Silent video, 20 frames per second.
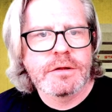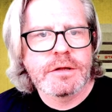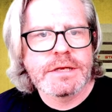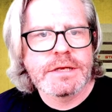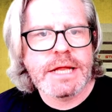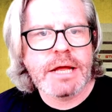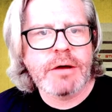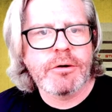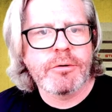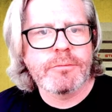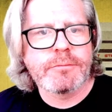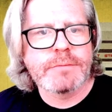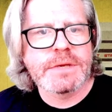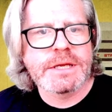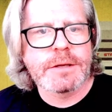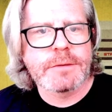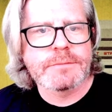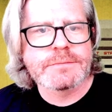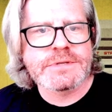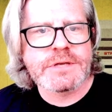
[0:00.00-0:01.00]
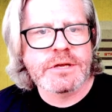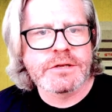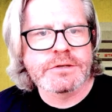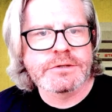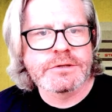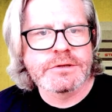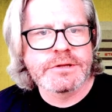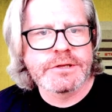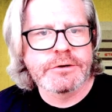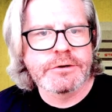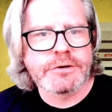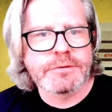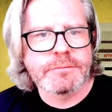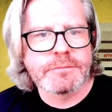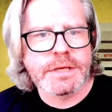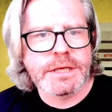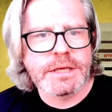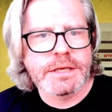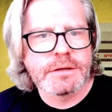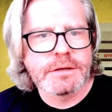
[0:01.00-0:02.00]
now it becomes unclear to
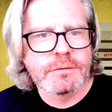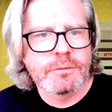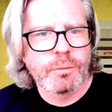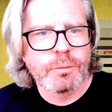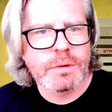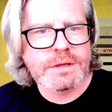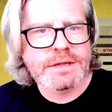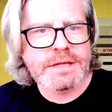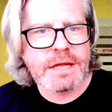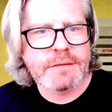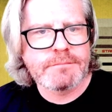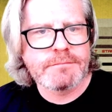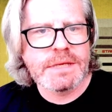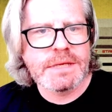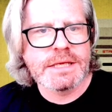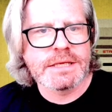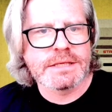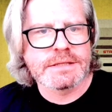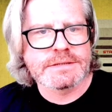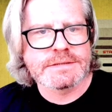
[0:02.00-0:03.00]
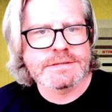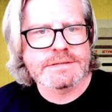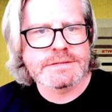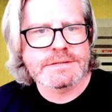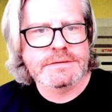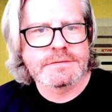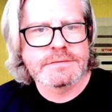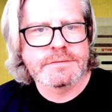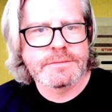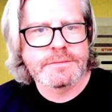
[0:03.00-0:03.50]
me what that means.